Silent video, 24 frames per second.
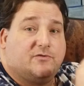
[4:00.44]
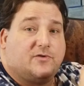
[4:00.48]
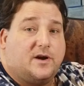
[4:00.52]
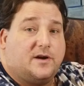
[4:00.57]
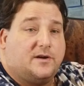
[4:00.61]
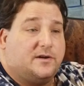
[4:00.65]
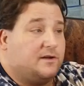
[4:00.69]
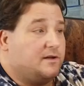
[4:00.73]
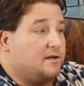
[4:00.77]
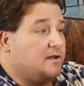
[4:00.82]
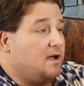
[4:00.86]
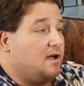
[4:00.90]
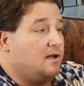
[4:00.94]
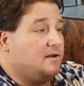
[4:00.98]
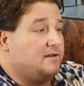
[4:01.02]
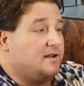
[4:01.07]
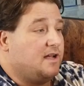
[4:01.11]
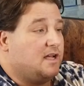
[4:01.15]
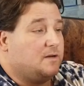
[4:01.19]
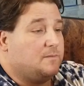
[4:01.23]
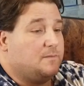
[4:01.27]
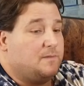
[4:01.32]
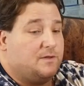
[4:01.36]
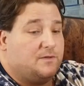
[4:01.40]
trying to
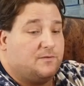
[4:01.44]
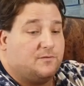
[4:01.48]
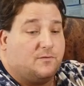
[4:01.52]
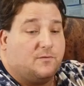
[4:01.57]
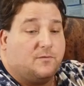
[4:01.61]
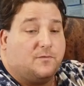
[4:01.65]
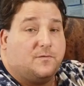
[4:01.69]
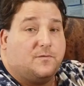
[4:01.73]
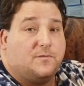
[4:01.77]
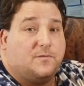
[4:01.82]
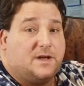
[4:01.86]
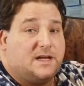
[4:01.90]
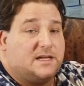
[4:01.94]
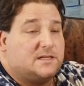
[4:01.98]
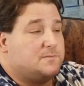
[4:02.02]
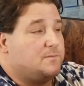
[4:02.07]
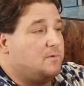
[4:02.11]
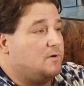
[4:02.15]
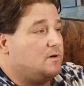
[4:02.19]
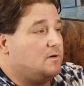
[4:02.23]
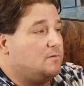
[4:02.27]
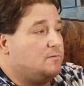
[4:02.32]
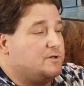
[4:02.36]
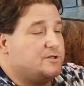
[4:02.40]
contact me through Facebook,